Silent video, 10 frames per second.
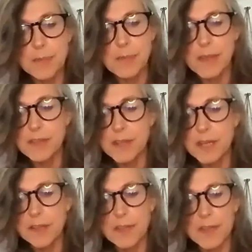they
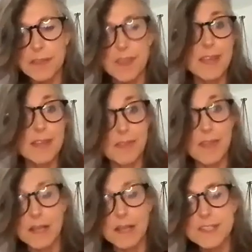think that
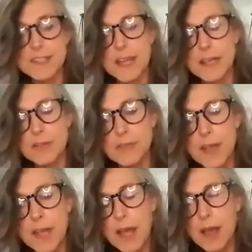they are safe.
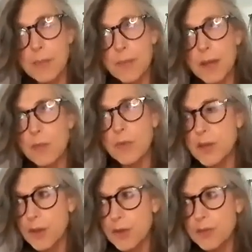And we
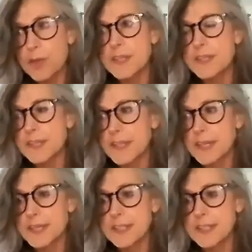know that this